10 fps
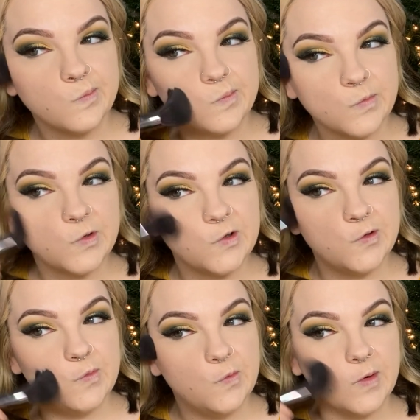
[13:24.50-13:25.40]
Just
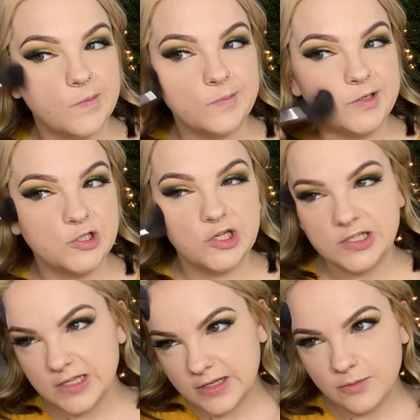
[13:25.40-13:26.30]
to warm up my
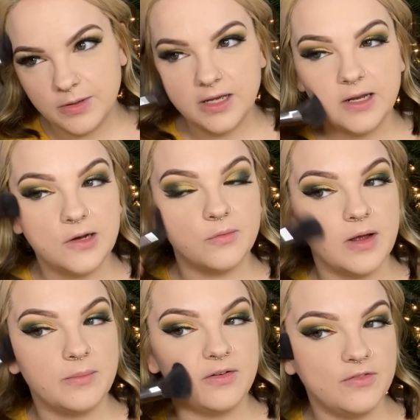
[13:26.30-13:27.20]
cheeks a little bit and
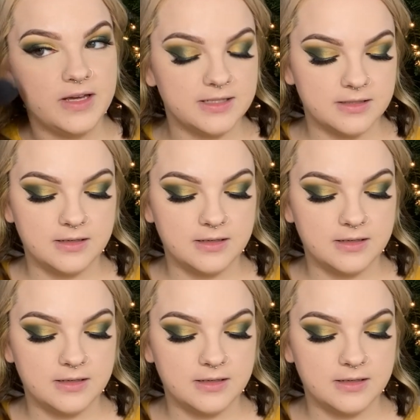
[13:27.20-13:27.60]
around my face.